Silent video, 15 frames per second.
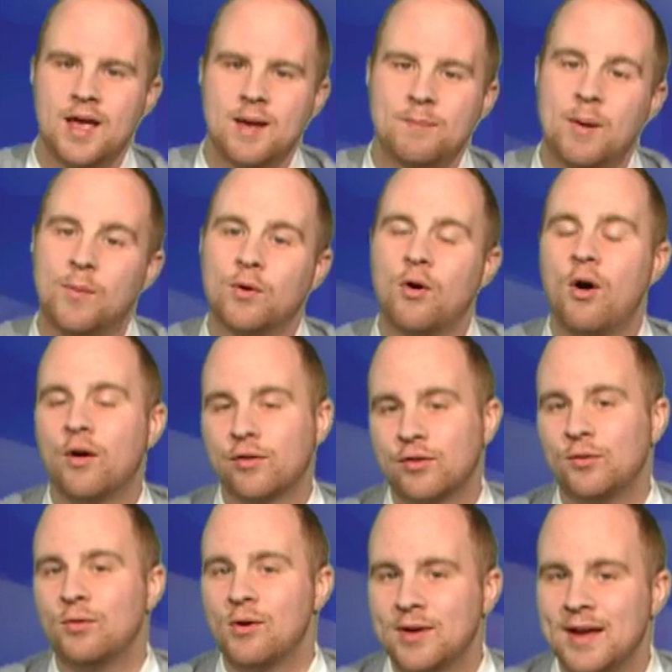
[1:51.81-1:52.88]
But we're
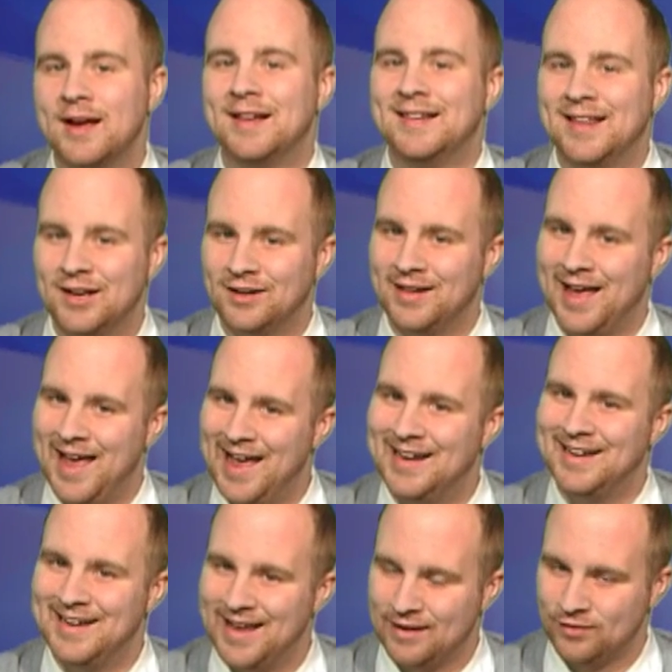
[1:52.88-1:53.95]
also looking a little ahead
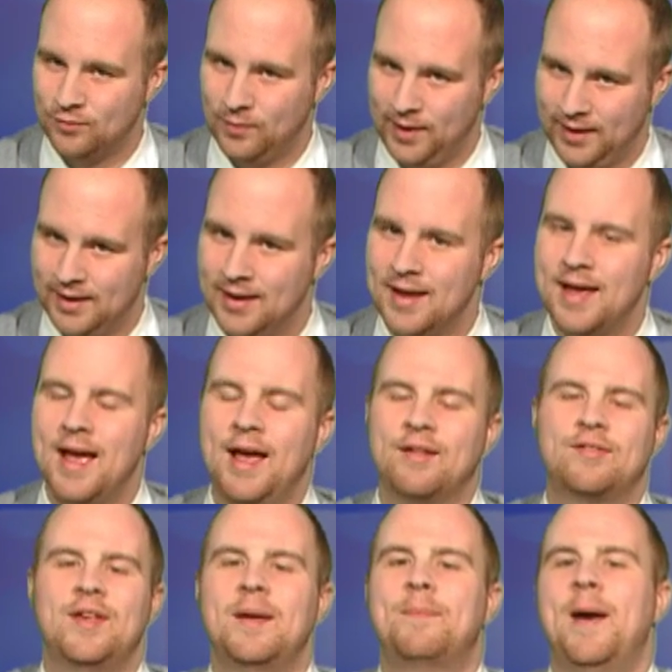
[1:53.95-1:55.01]
to next week,
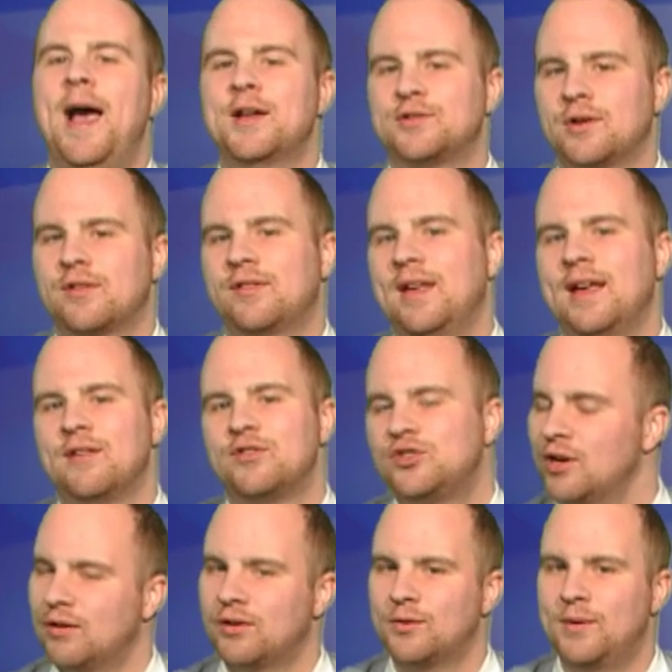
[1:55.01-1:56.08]
as St. Patrick's Day is
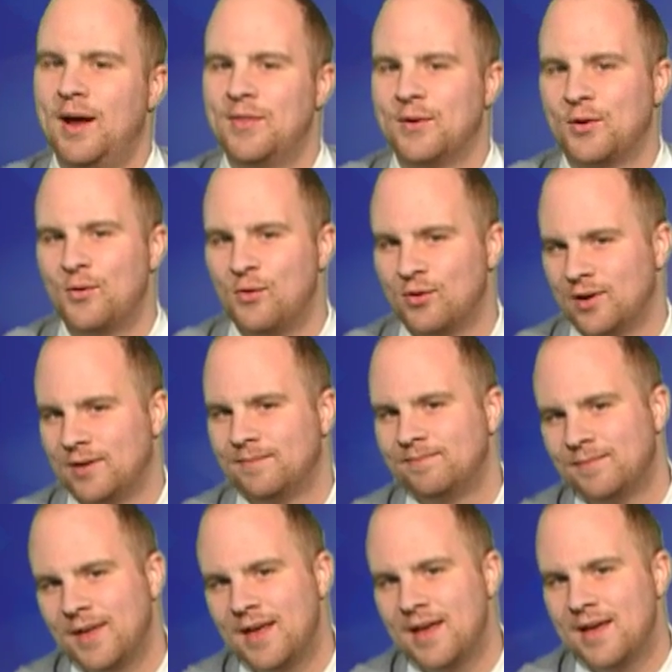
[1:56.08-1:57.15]
just around the corner.
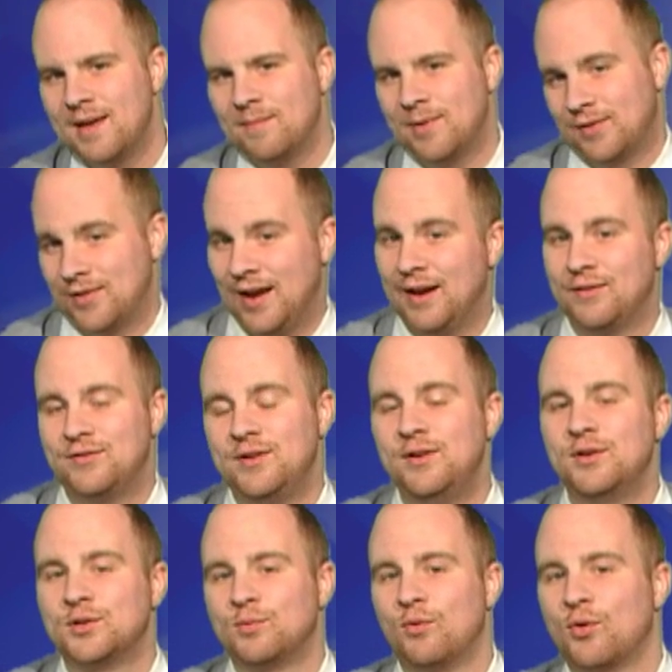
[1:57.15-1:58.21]
Besides the
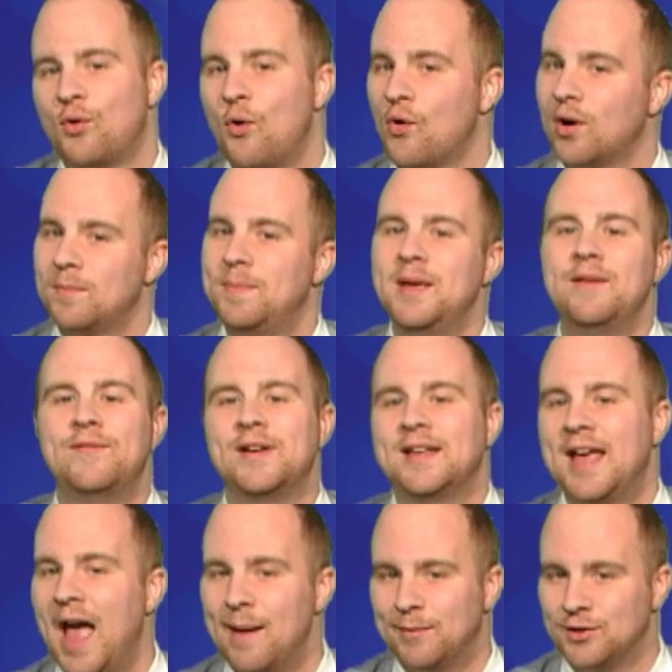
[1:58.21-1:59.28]
usual corned beef and
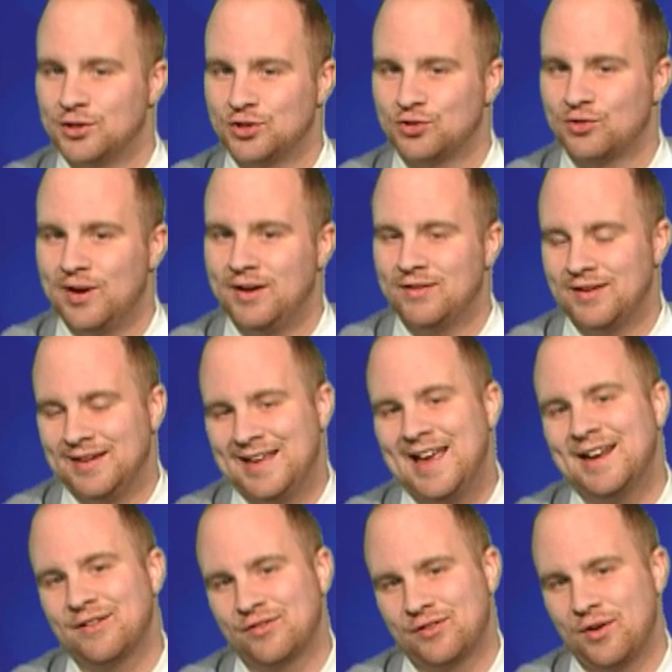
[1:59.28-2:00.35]
cabbage treats and
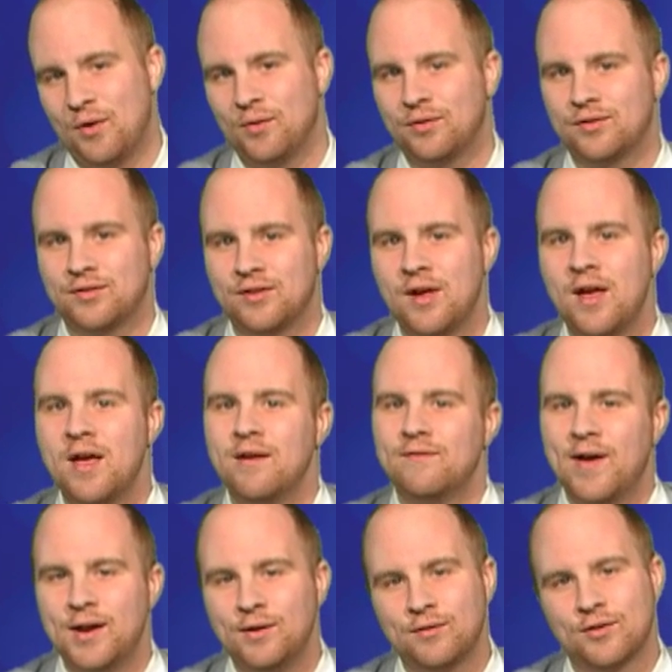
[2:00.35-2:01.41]
Guinness toasts,
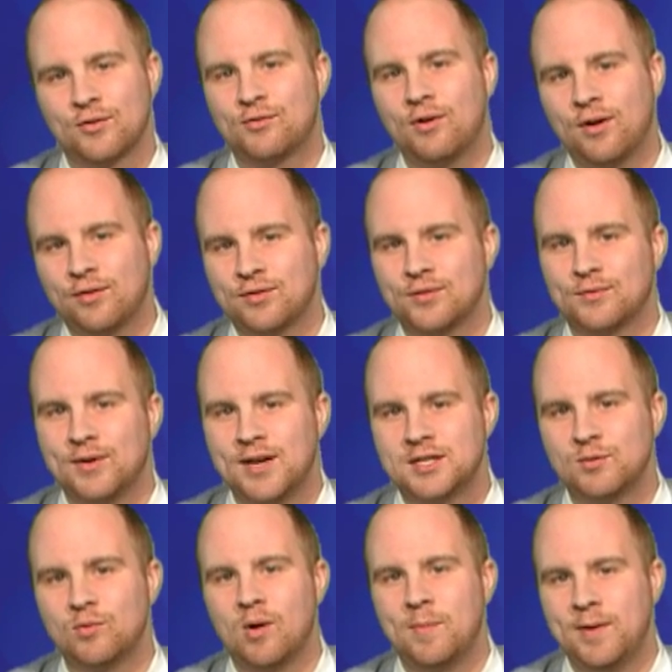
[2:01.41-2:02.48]
venues across the
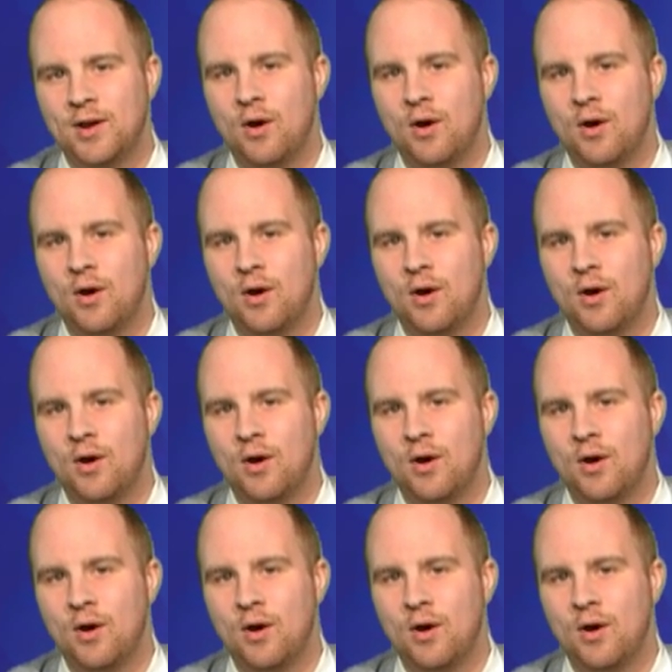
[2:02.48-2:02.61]
region will be